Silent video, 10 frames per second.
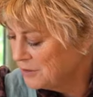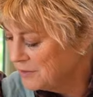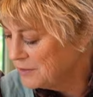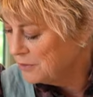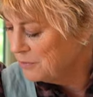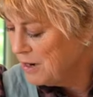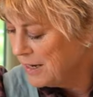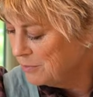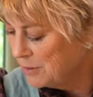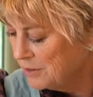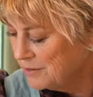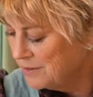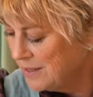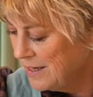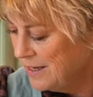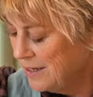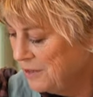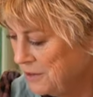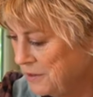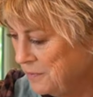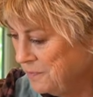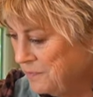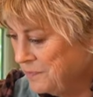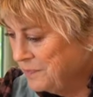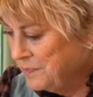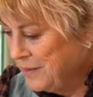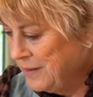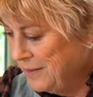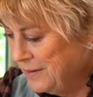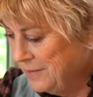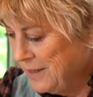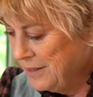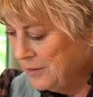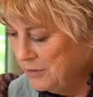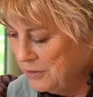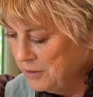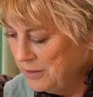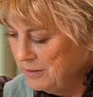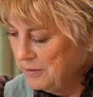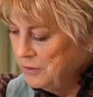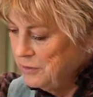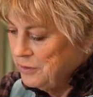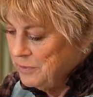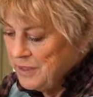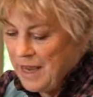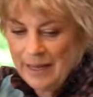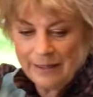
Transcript: are just so great because they, they can, you can use them as a